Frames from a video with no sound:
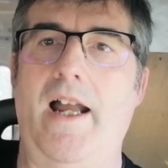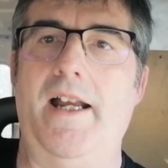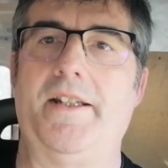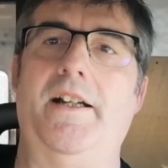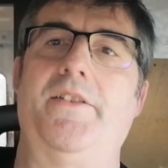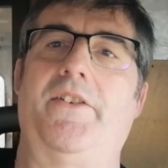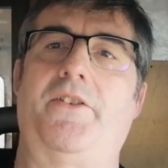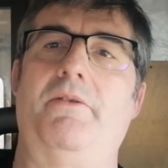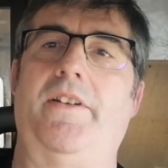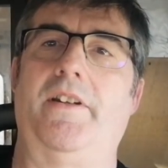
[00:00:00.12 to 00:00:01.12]
Hi guys,
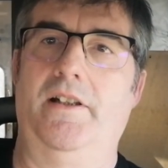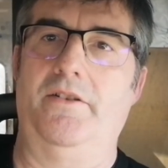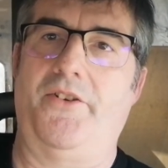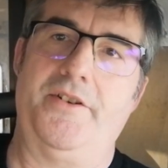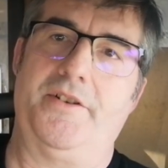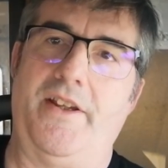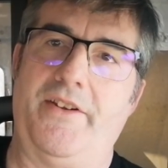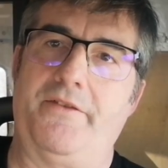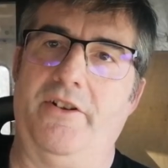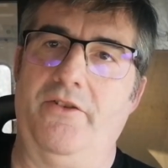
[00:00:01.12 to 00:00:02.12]
it's Chris here, also known
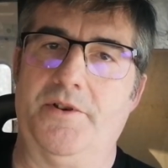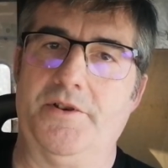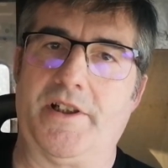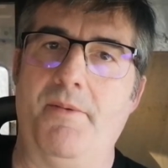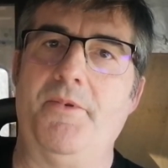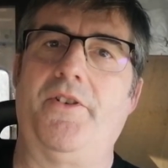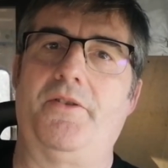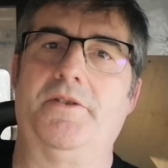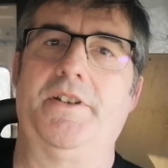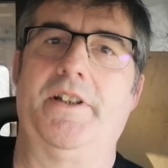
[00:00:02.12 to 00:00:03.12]
as That French Broke. I'm
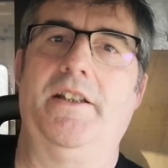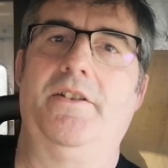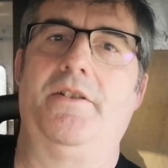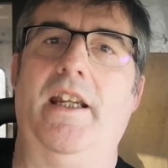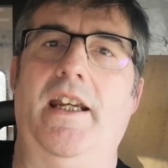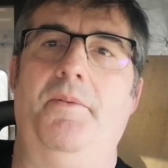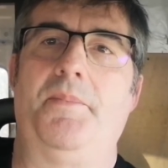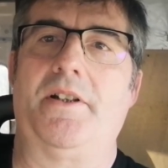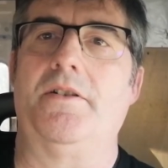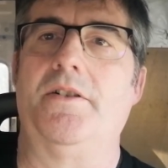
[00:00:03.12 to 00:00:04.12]
on the road again
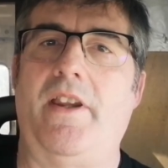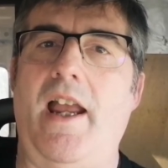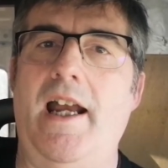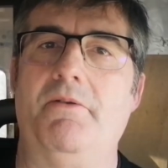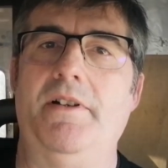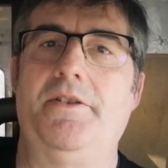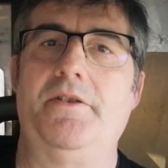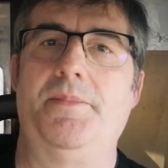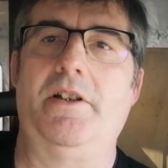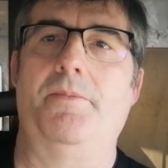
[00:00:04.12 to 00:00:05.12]
today because I
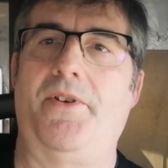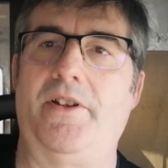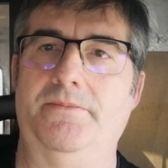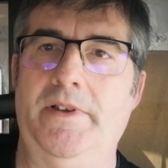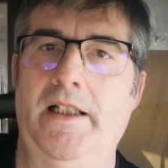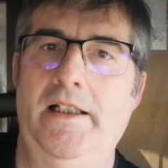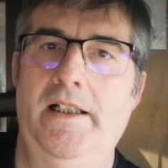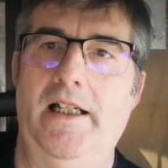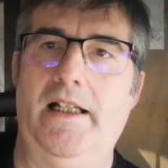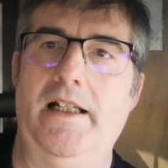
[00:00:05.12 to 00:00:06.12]
went to pick up some
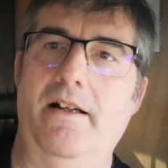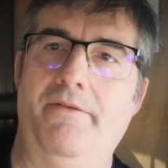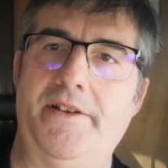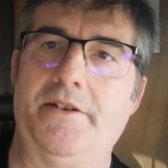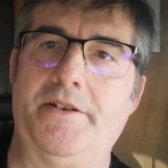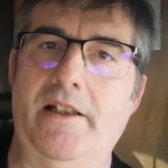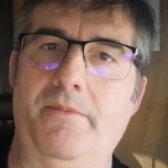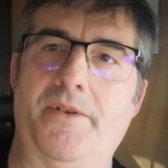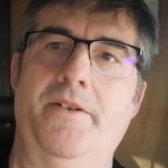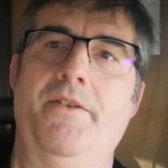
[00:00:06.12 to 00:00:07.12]

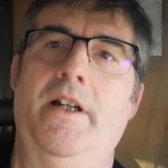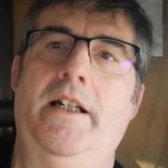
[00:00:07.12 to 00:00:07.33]
videotapes.